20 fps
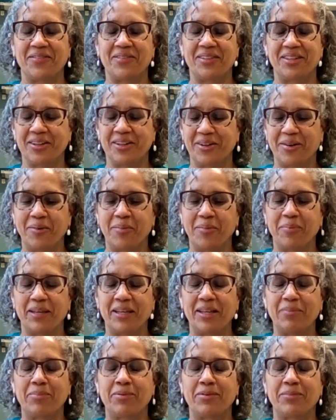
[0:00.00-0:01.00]

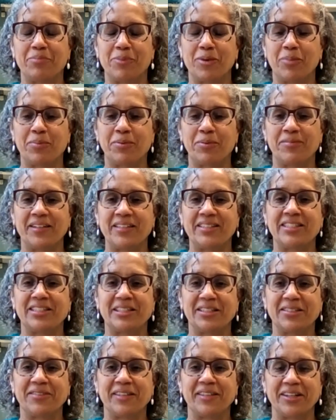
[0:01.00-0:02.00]
being more
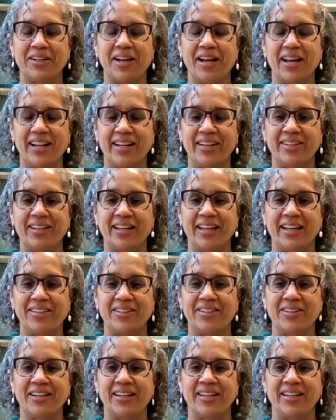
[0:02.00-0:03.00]
preventative and
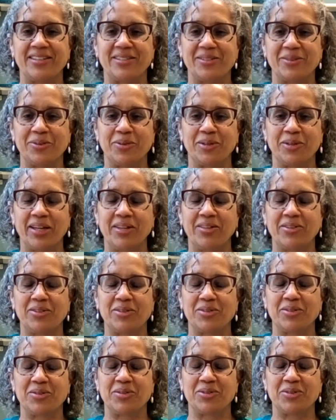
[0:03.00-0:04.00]

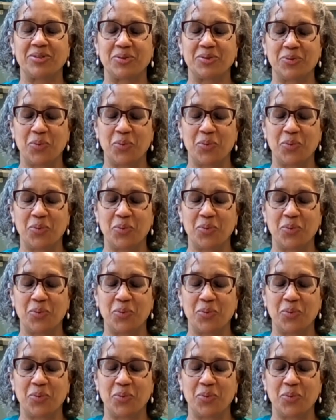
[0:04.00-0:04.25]
getting